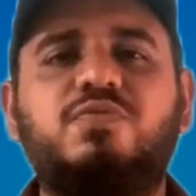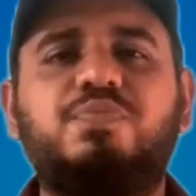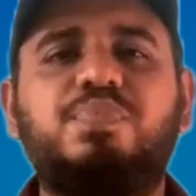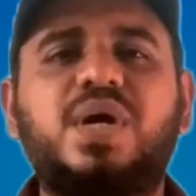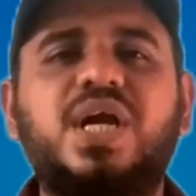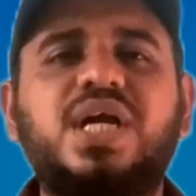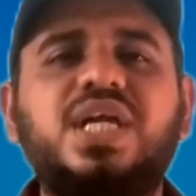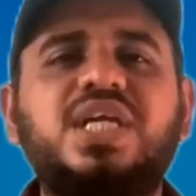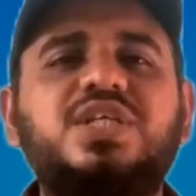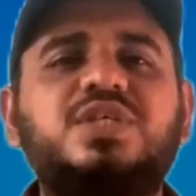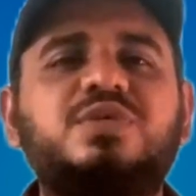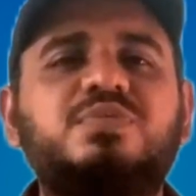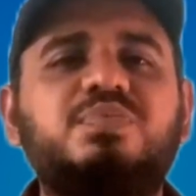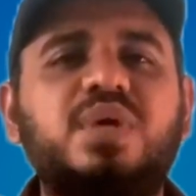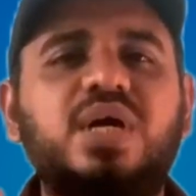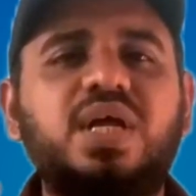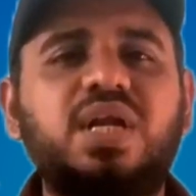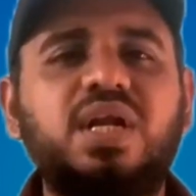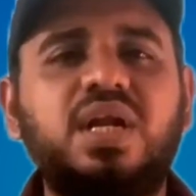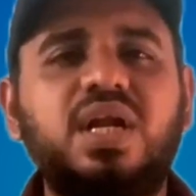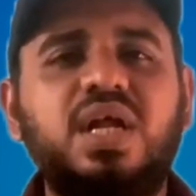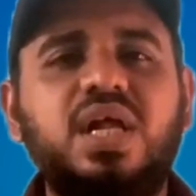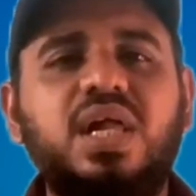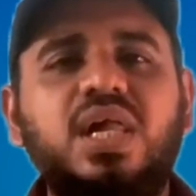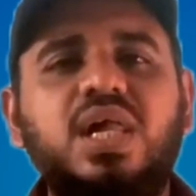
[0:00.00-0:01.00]
of
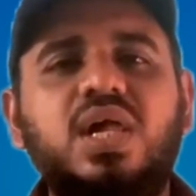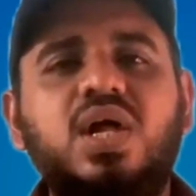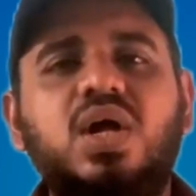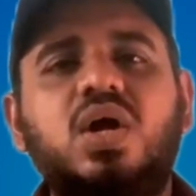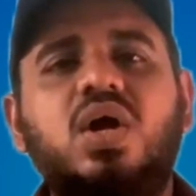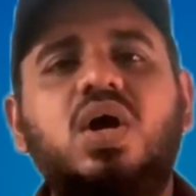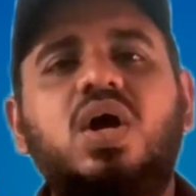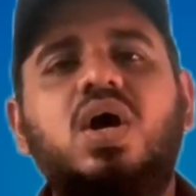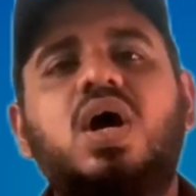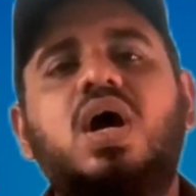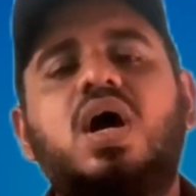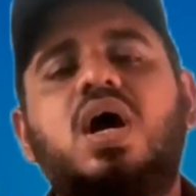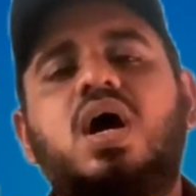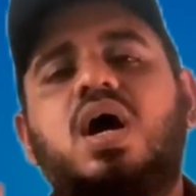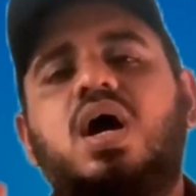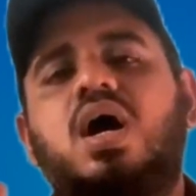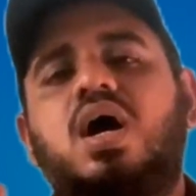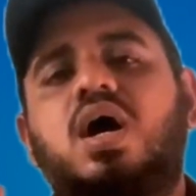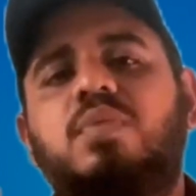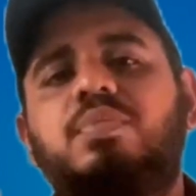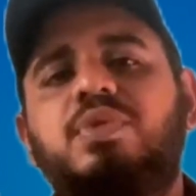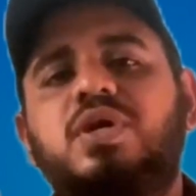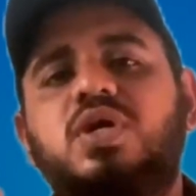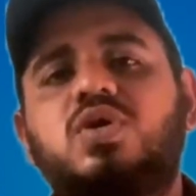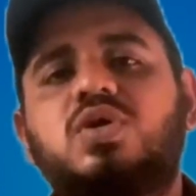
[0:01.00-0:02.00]
punishment
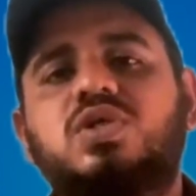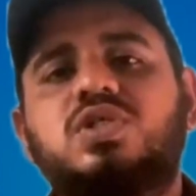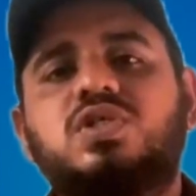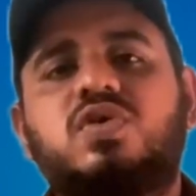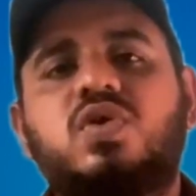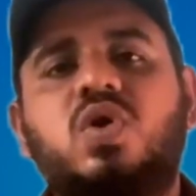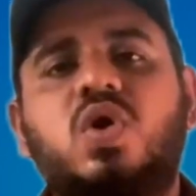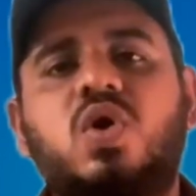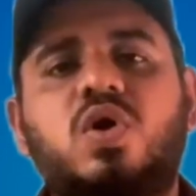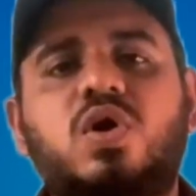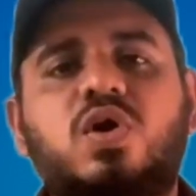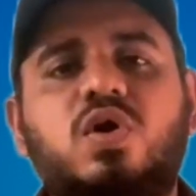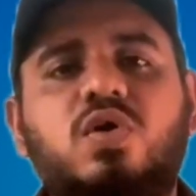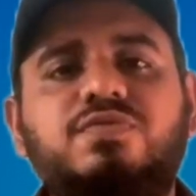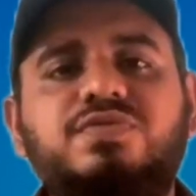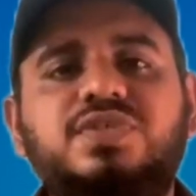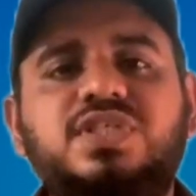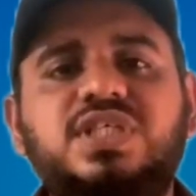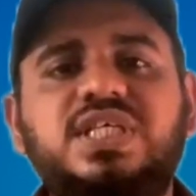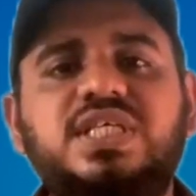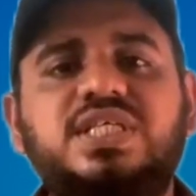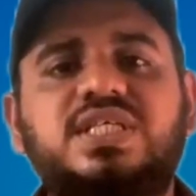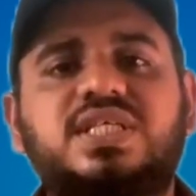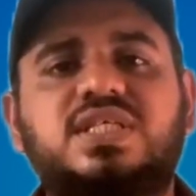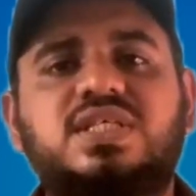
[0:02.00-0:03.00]
because of honor of
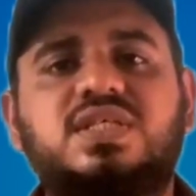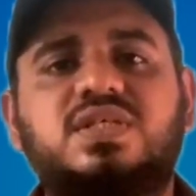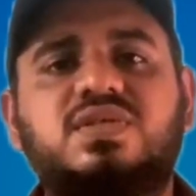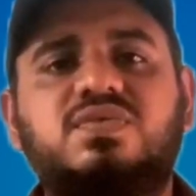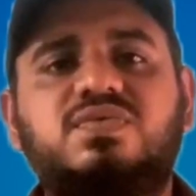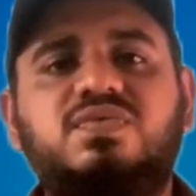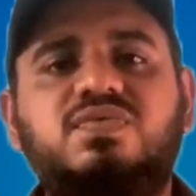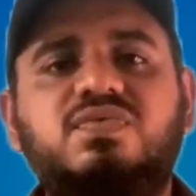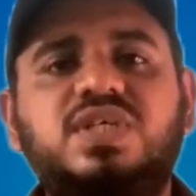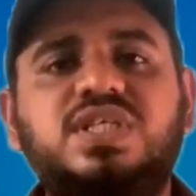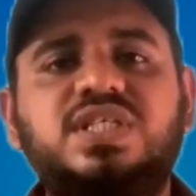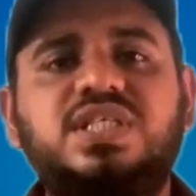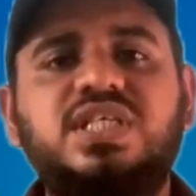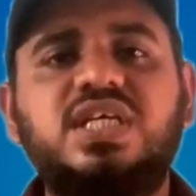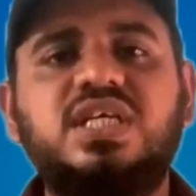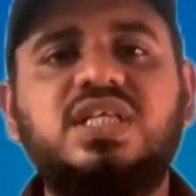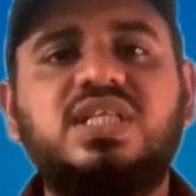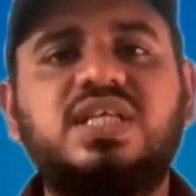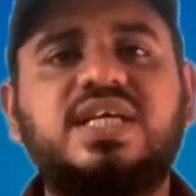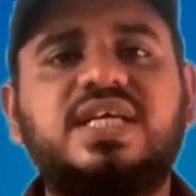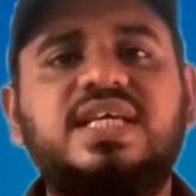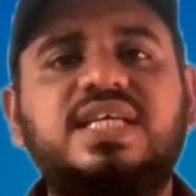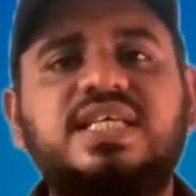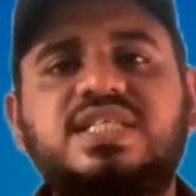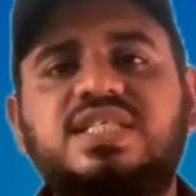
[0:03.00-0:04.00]
Jesus. We check
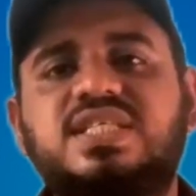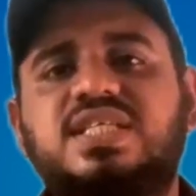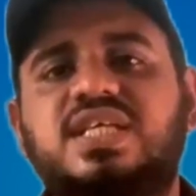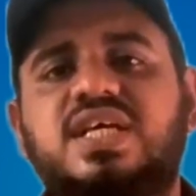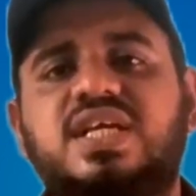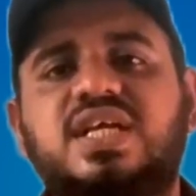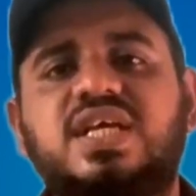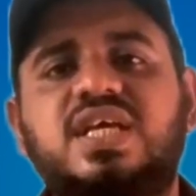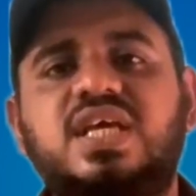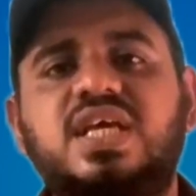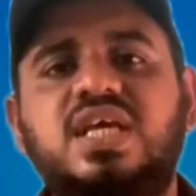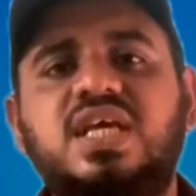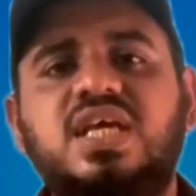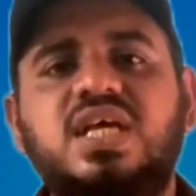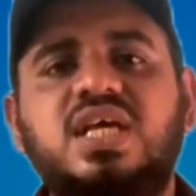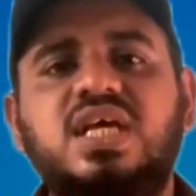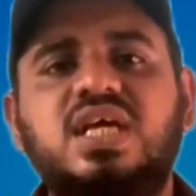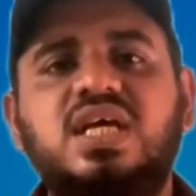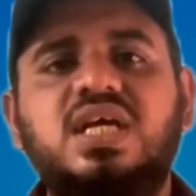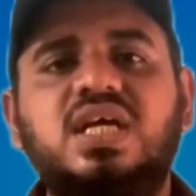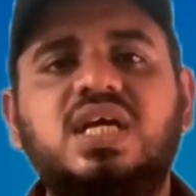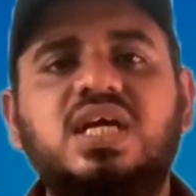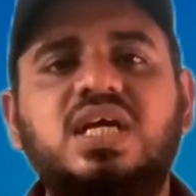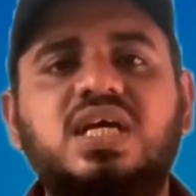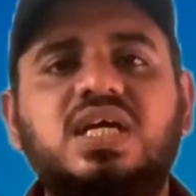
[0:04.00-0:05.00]
the history.
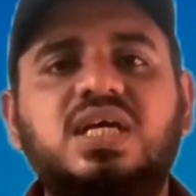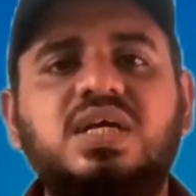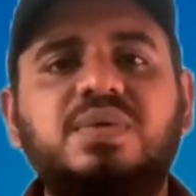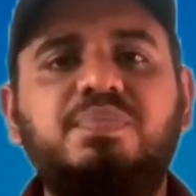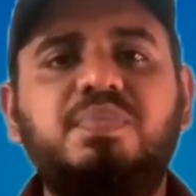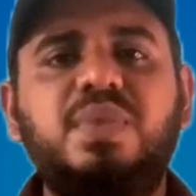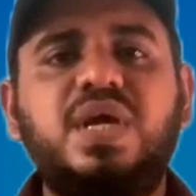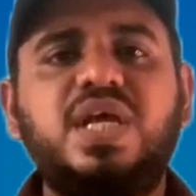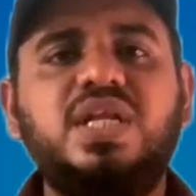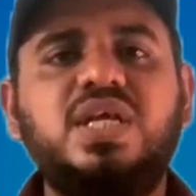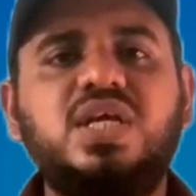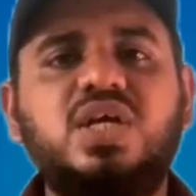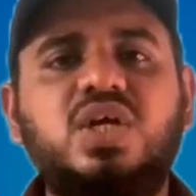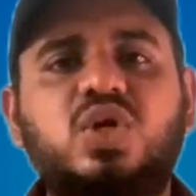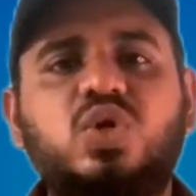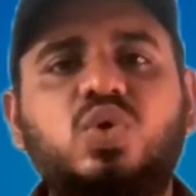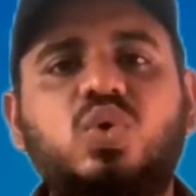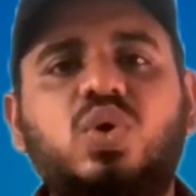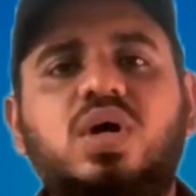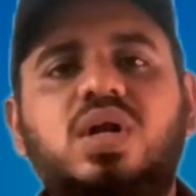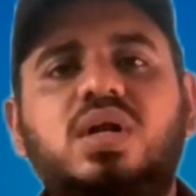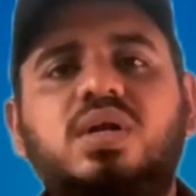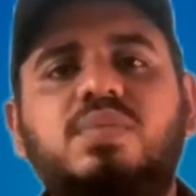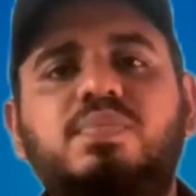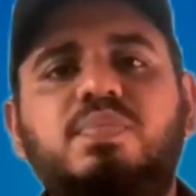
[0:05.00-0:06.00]
Many
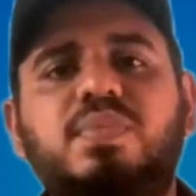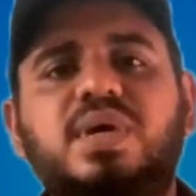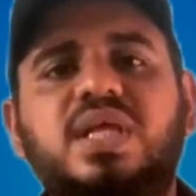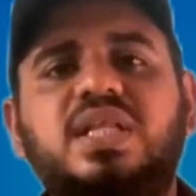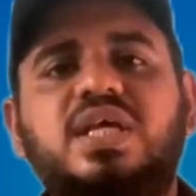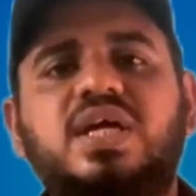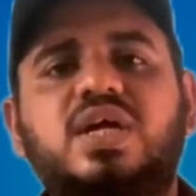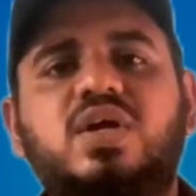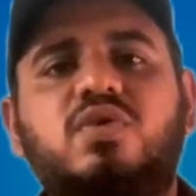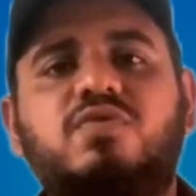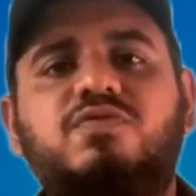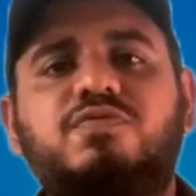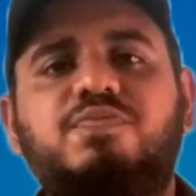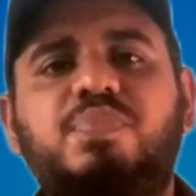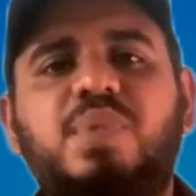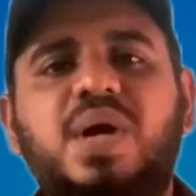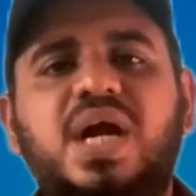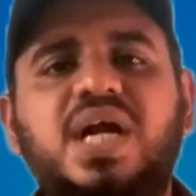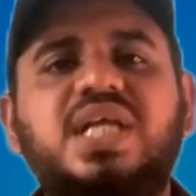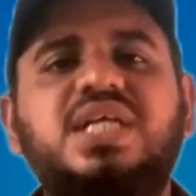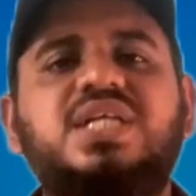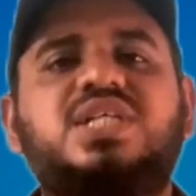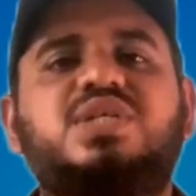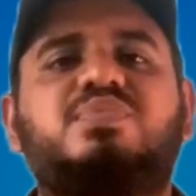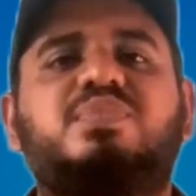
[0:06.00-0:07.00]
cruel methods of
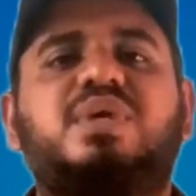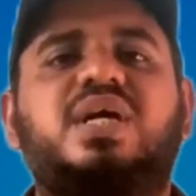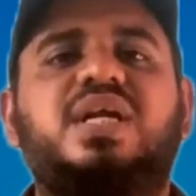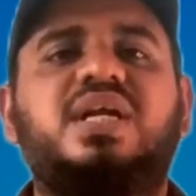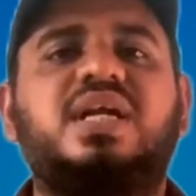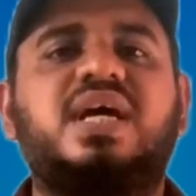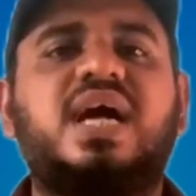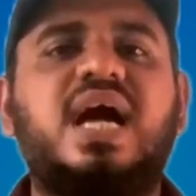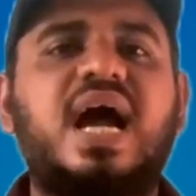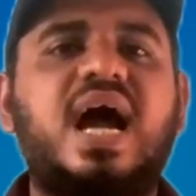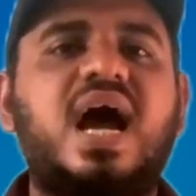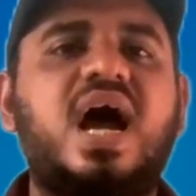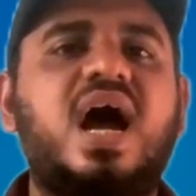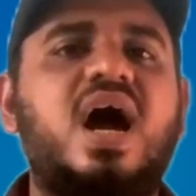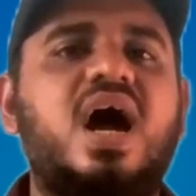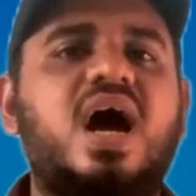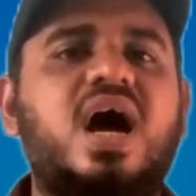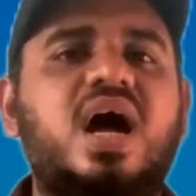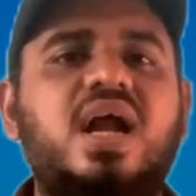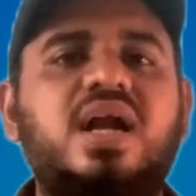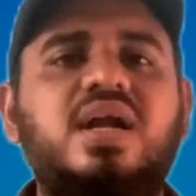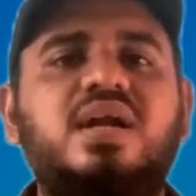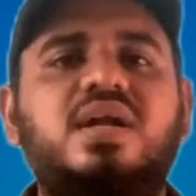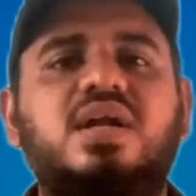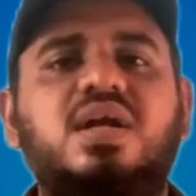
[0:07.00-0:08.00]
punishment
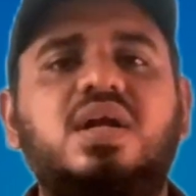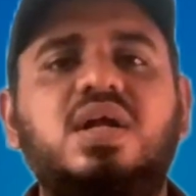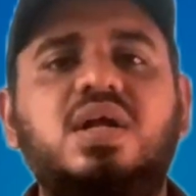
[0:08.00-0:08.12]
had